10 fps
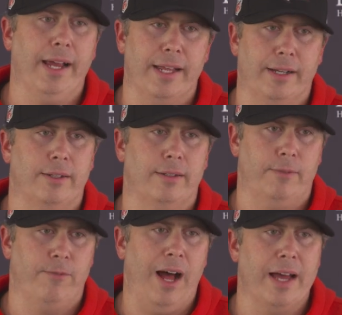I get
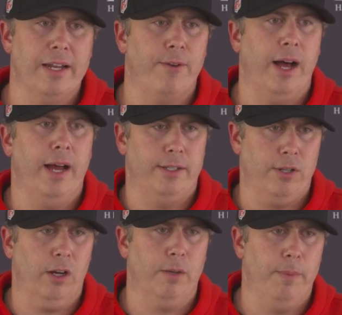fined if I
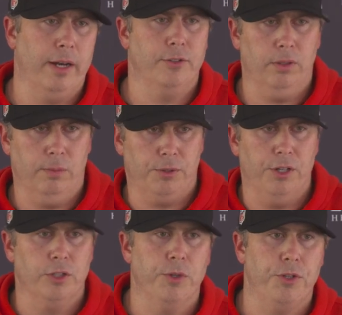talk about it, so I'm
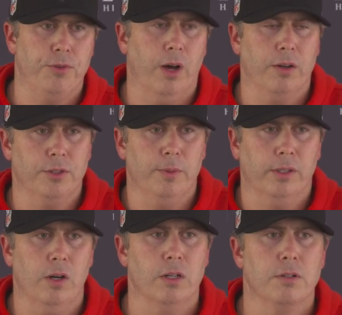curious what you thought on some of
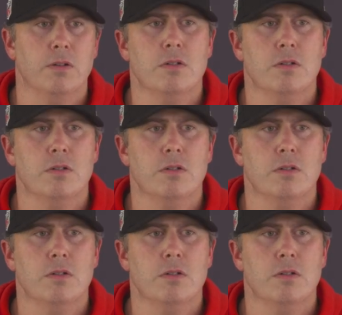the calls.